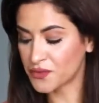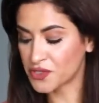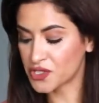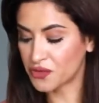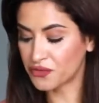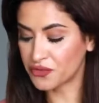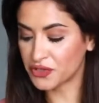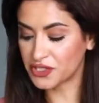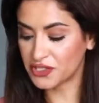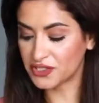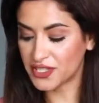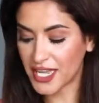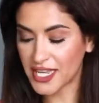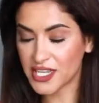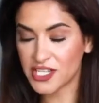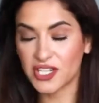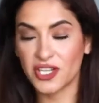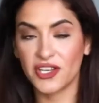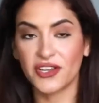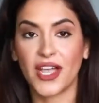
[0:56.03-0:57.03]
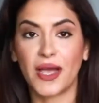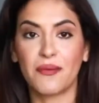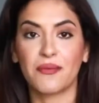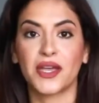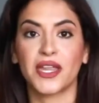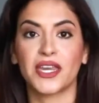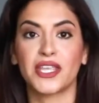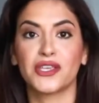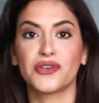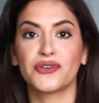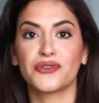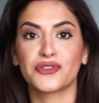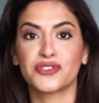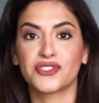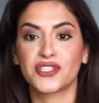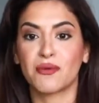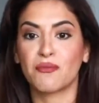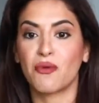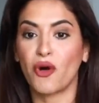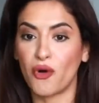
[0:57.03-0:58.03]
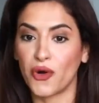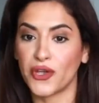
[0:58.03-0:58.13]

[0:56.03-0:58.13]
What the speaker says: So for today's look I'm gonna use some